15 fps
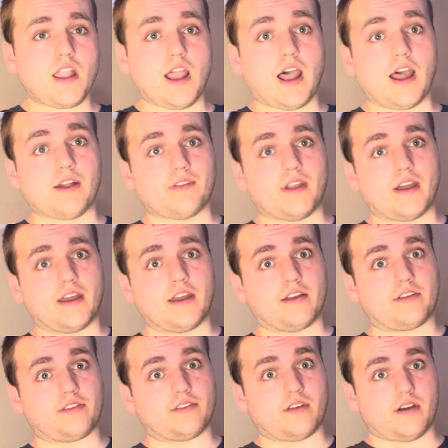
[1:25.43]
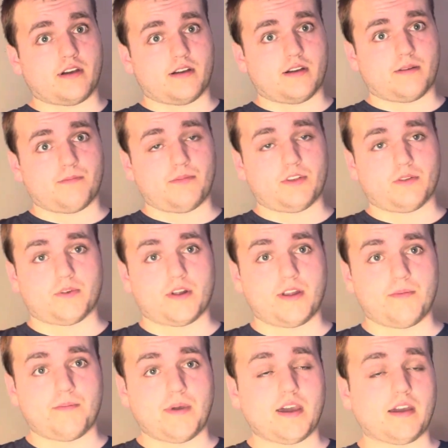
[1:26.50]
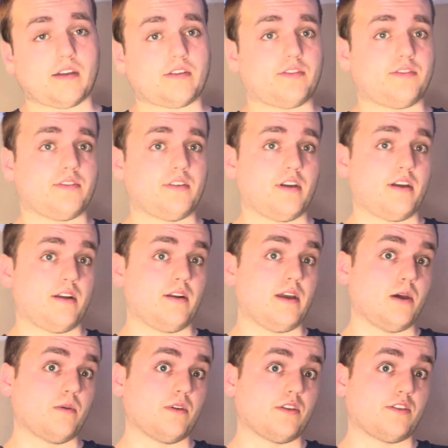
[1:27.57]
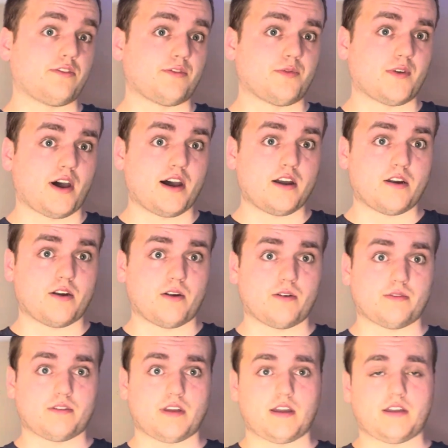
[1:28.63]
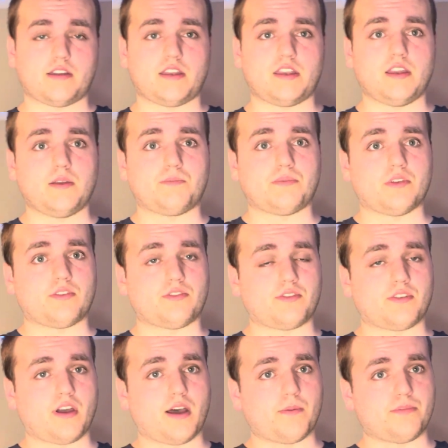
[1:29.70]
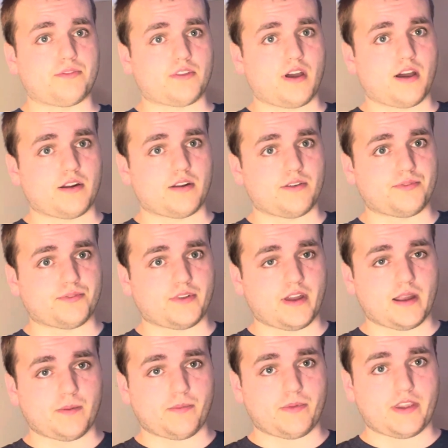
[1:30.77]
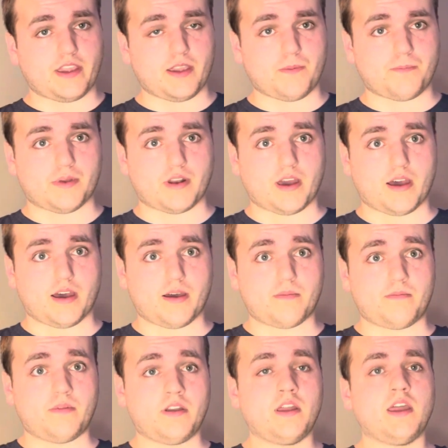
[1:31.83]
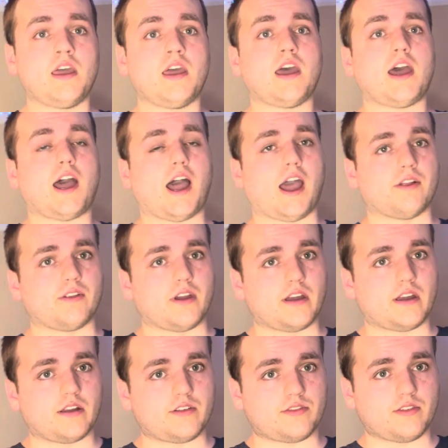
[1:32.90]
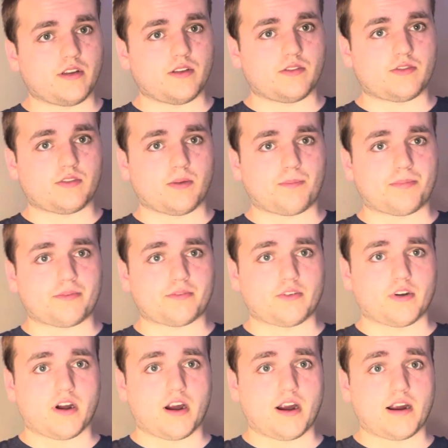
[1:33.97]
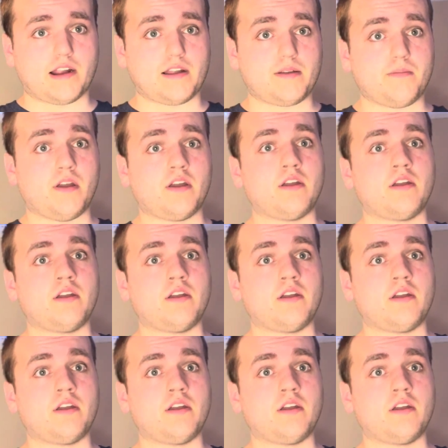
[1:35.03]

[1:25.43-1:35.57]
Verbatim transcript: I liked um, the remix and it was fire. Like, keep this up, Sonny Flame, keep it up. I liked it and subscribe.